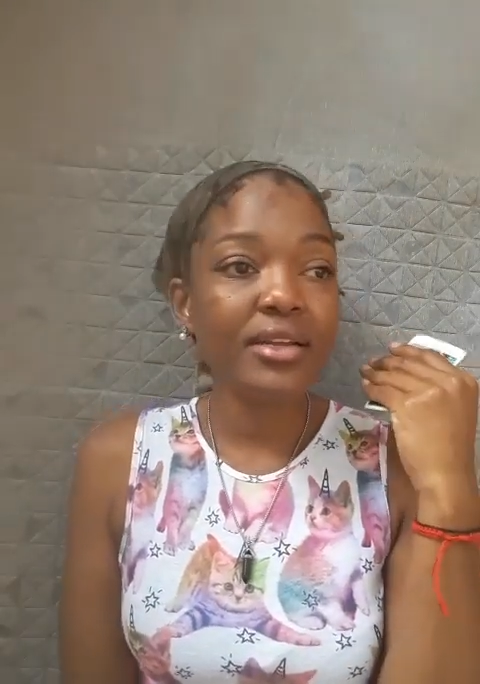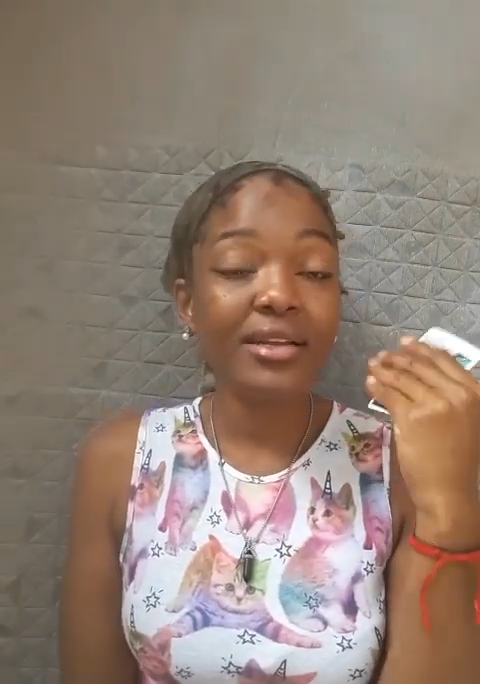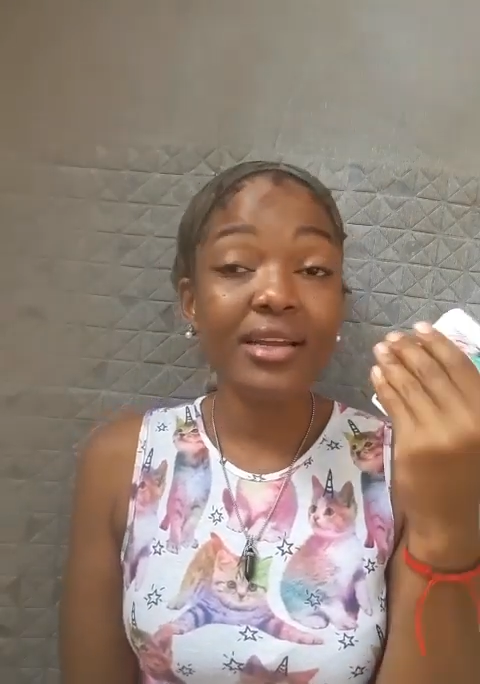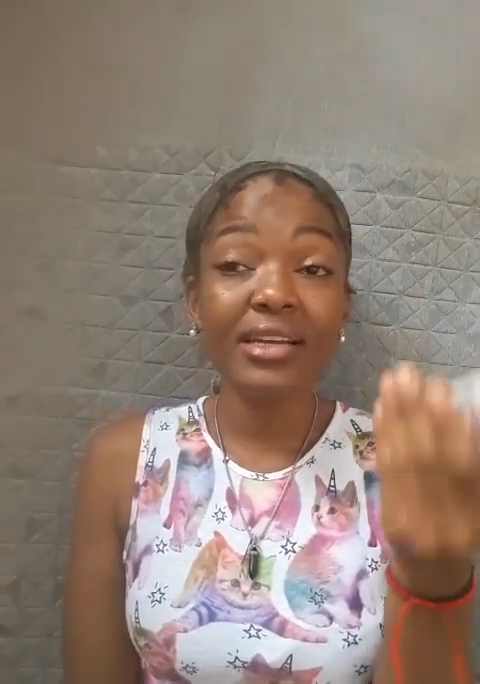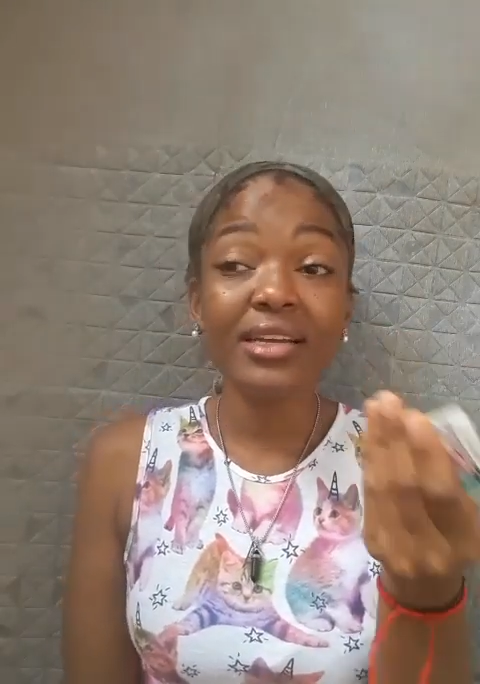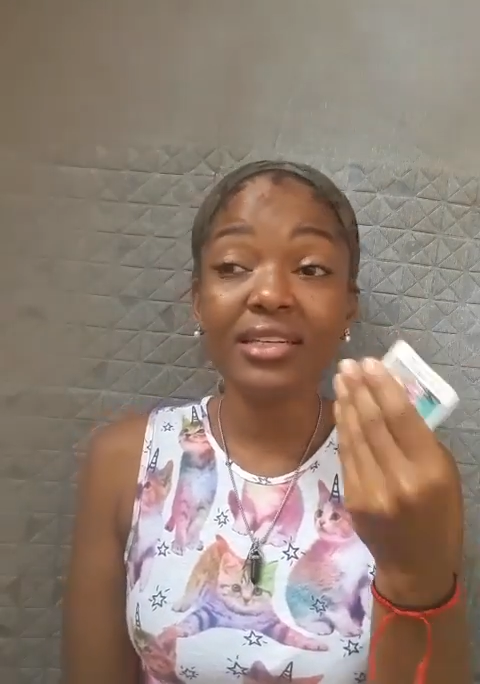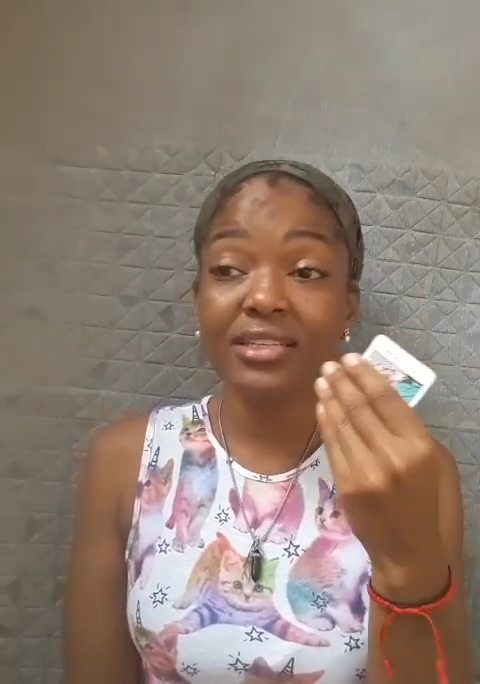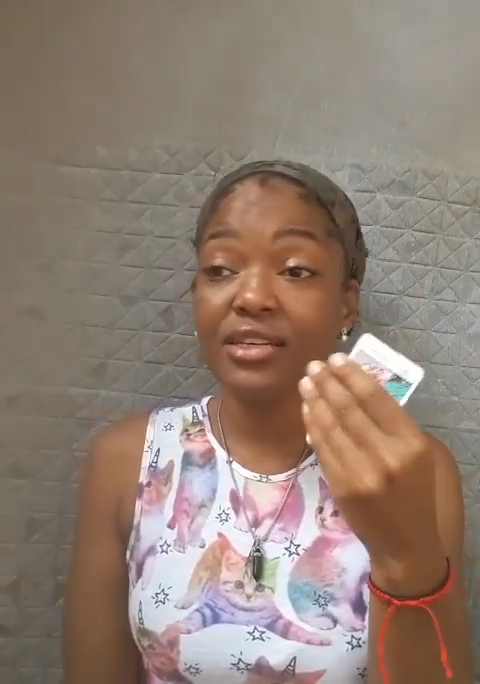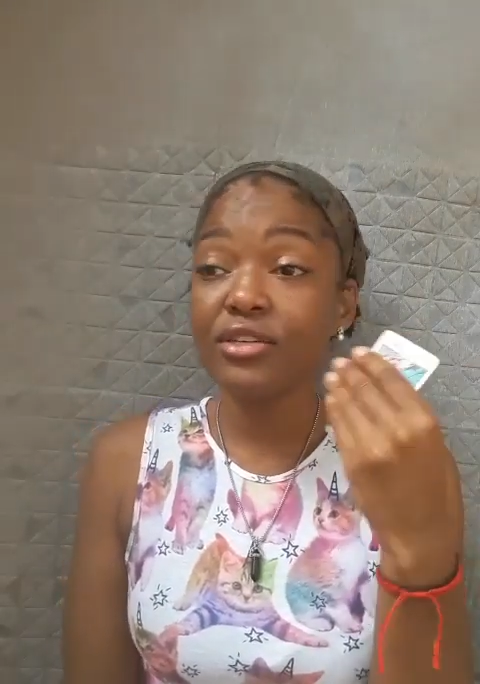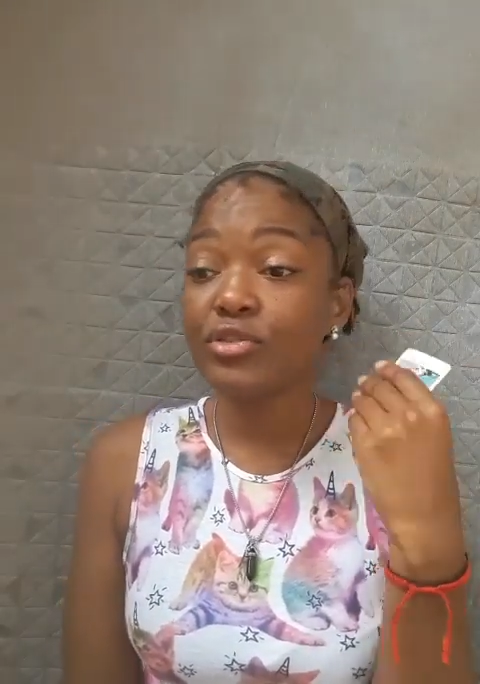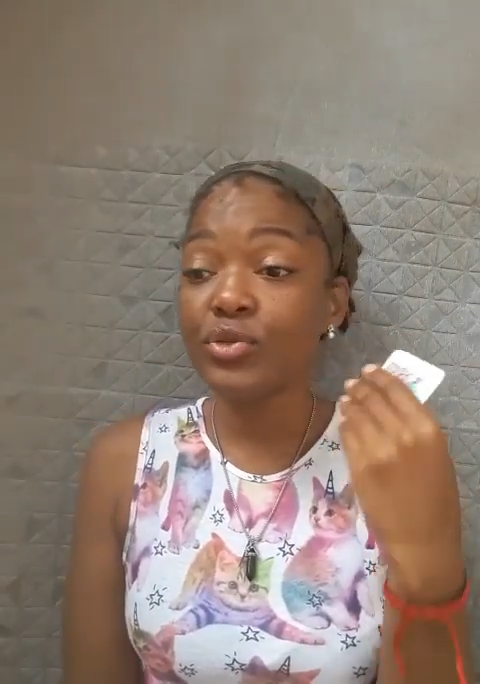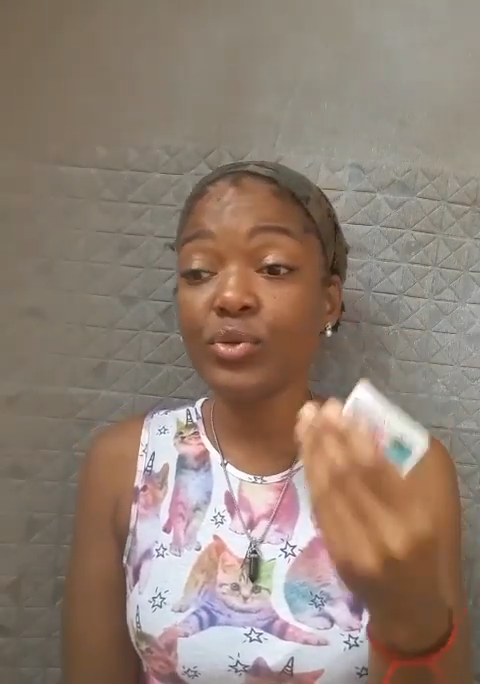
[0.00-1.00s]
you're not
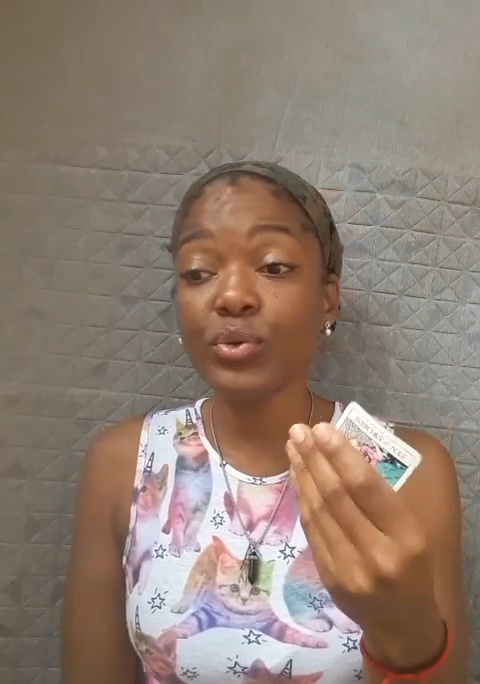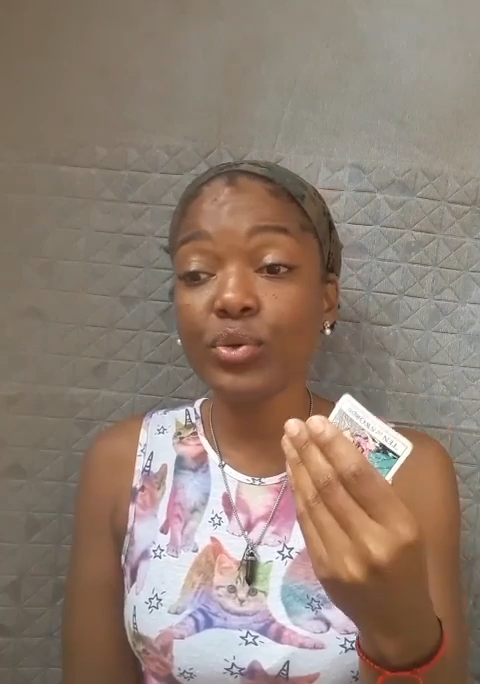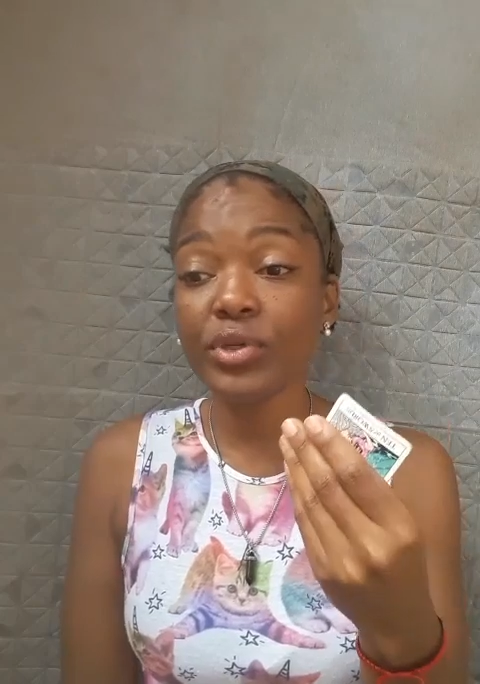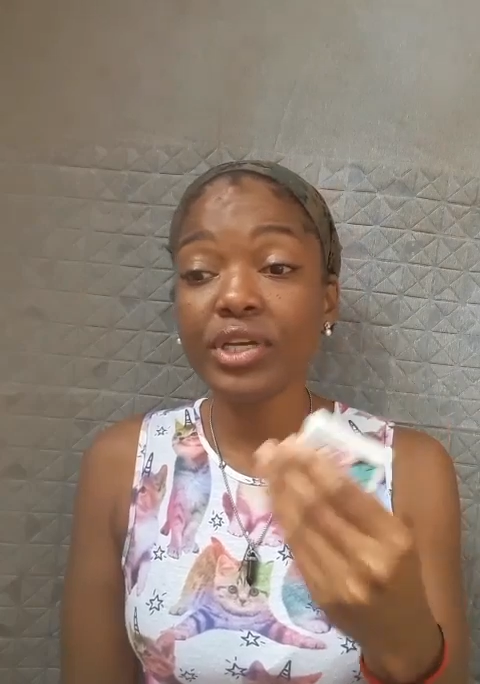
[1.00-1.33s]
getting through.